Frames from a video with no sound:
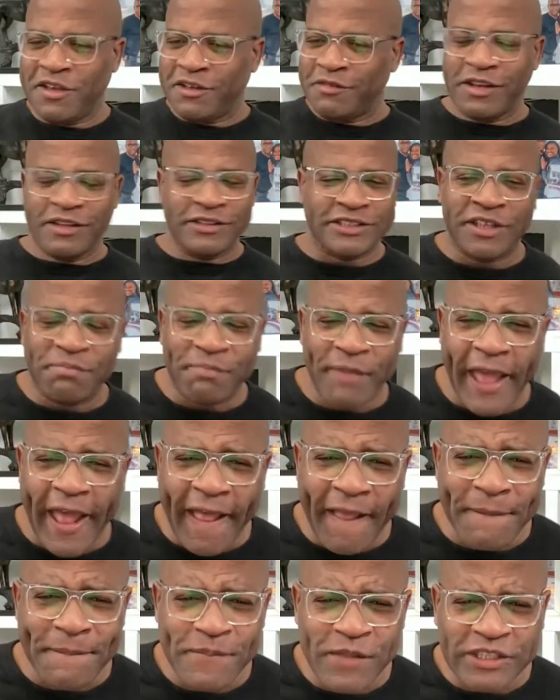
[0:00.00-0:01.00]
Listen, man.
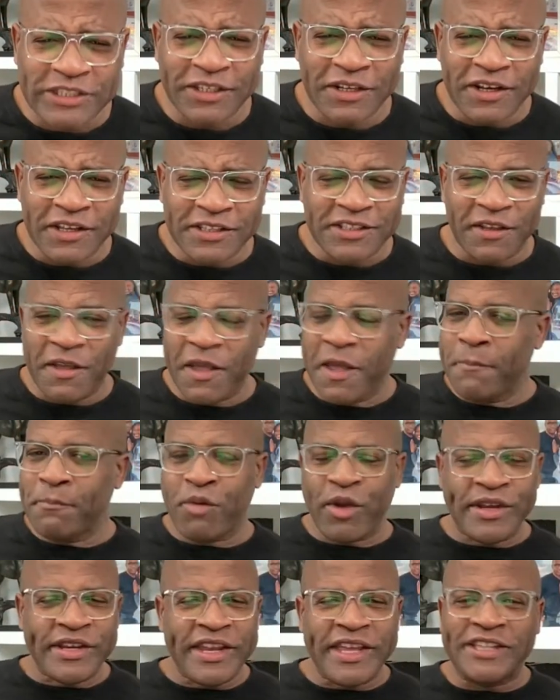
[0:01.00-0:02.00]
Listen.
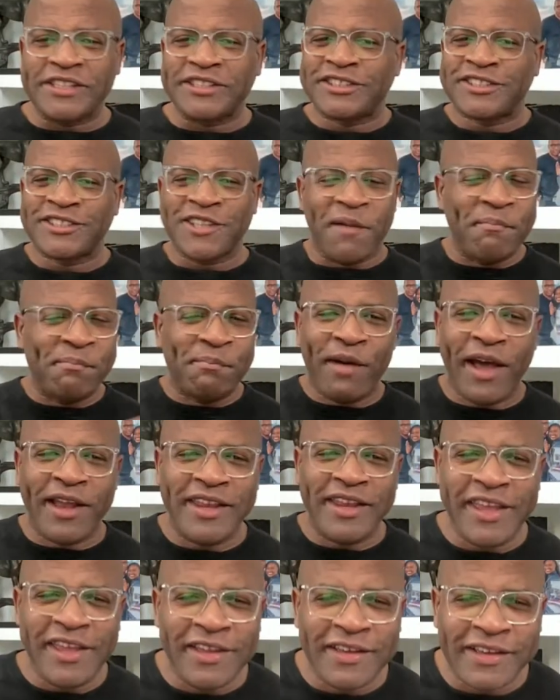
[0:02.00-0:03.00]
Brittany,
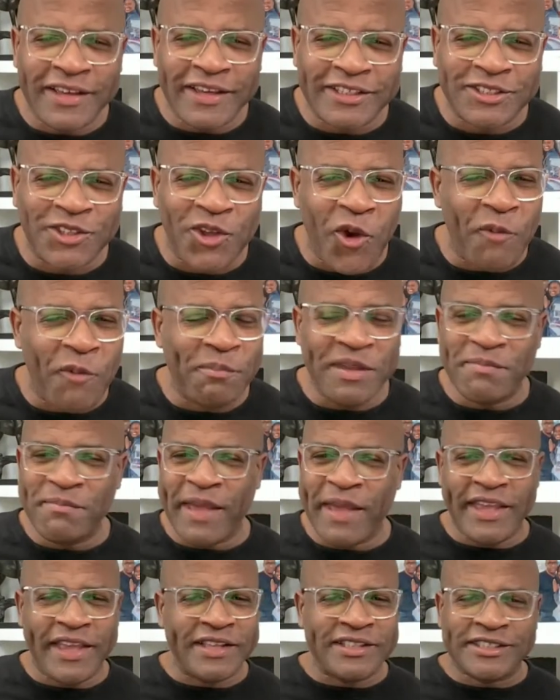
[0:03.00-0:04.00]
somebody is going to be
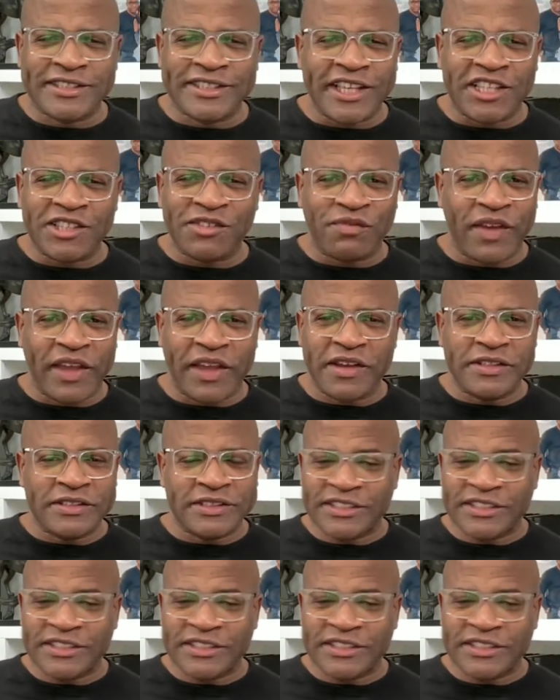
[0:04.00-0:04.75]
making 6 figures.